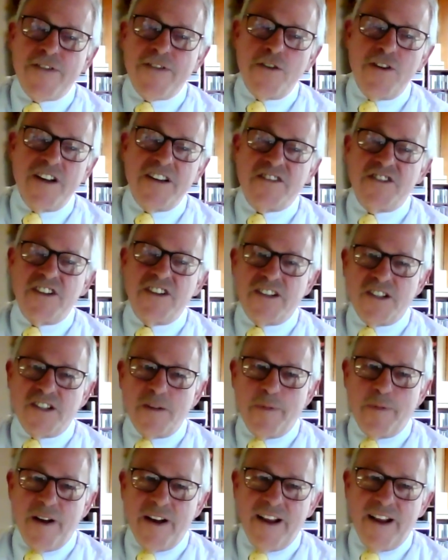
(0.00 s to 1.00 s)
36,
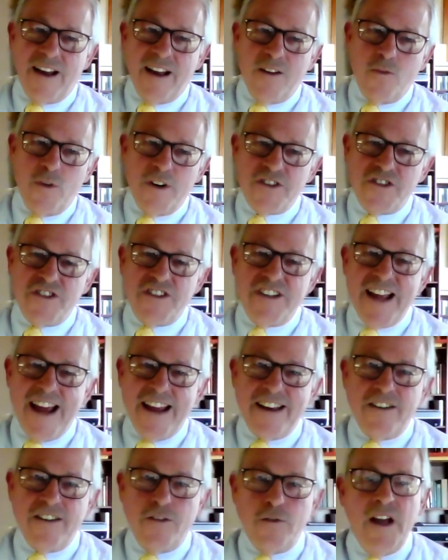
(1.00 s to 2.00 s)
depending on which date
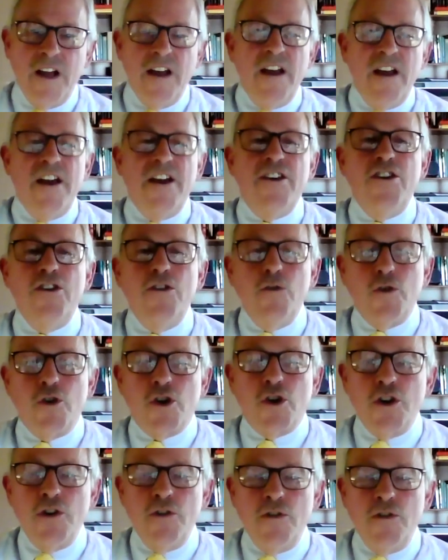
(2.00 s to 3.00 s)
you you
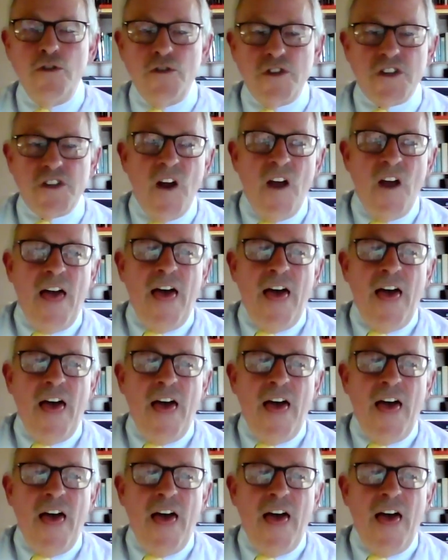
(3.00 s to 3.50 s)
choose.